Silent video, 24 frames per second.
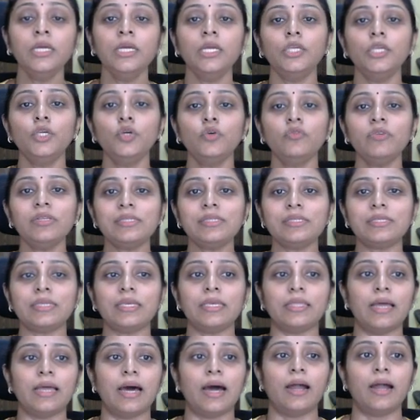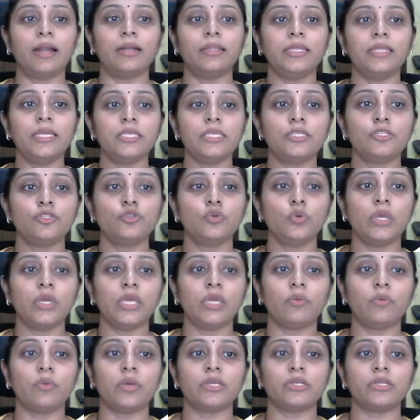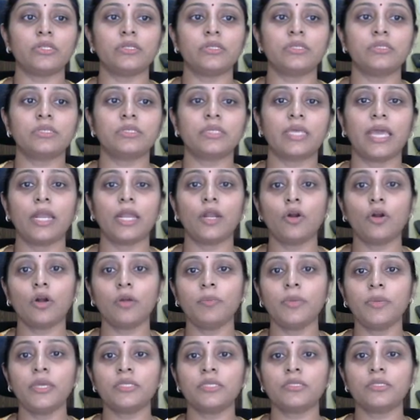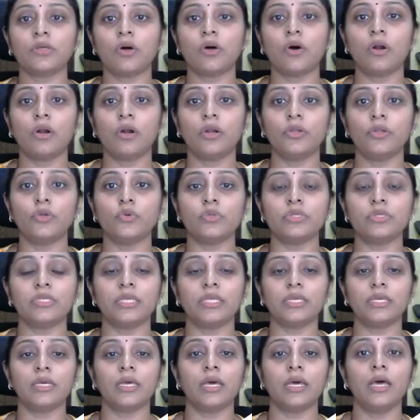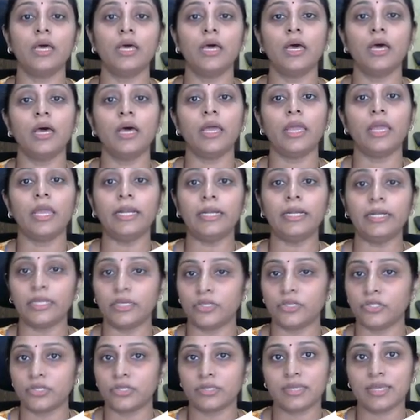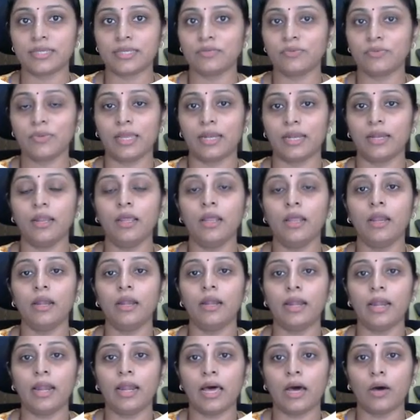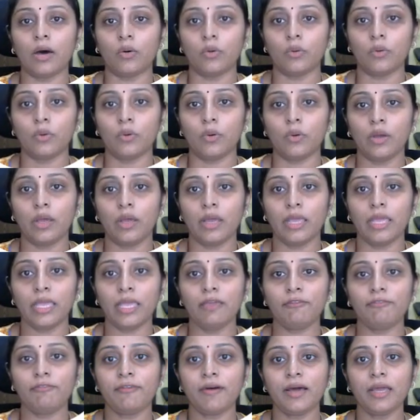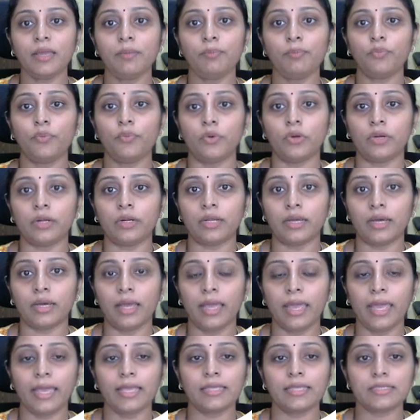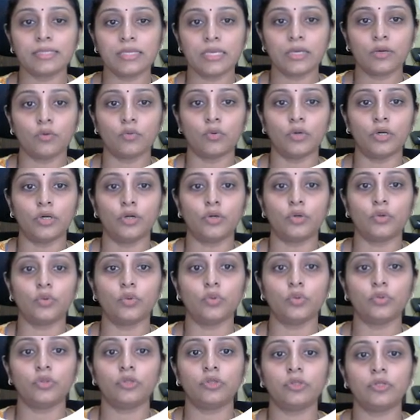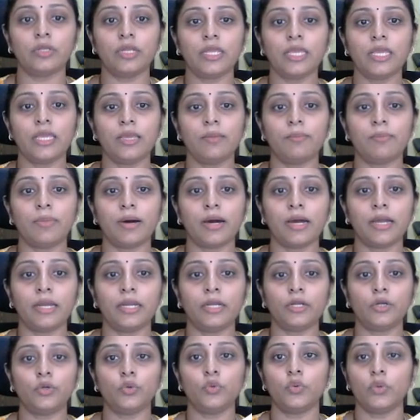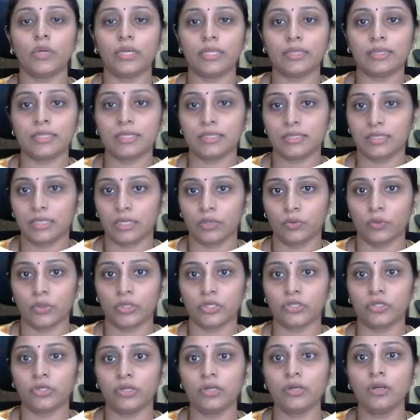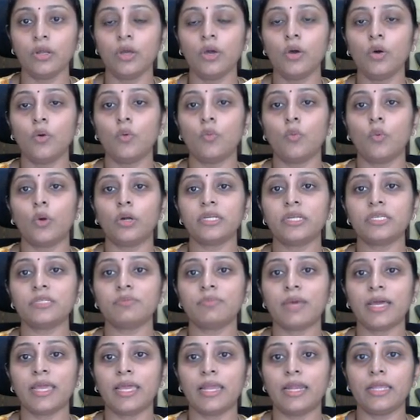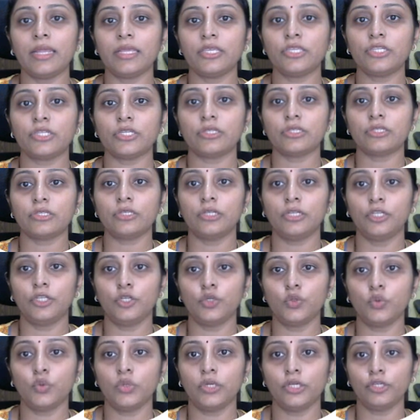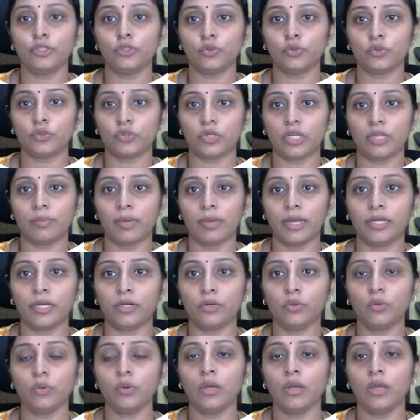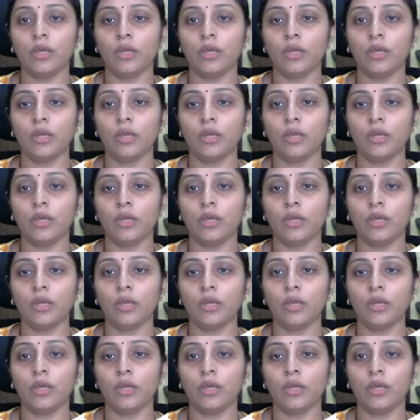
You will see that these two equations cannot be solved using integers as well. Now if I put x equal to 3 by 2 in this equation, what is my LHS? 2 into 3 by 2.